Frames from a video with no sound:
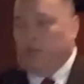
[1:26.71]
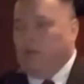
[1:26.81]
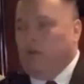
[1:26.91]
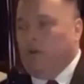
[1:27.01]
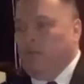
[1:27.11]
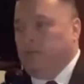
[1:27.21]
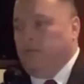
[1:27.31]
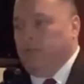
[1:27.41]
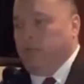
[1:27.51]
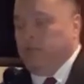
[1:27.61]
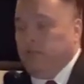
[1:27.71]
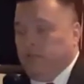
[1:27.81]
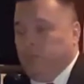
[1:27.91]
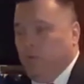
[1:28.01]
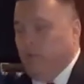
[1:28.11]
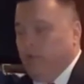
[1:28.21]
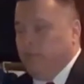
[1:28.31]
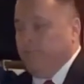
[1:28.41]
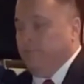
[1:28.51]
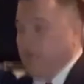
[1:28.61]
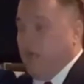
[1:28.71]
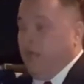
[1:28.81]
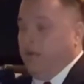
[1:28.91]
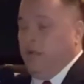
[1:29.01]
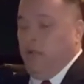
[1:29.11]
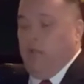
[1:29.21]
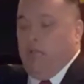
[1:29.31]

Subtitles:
all those feelings, disappointed, tired.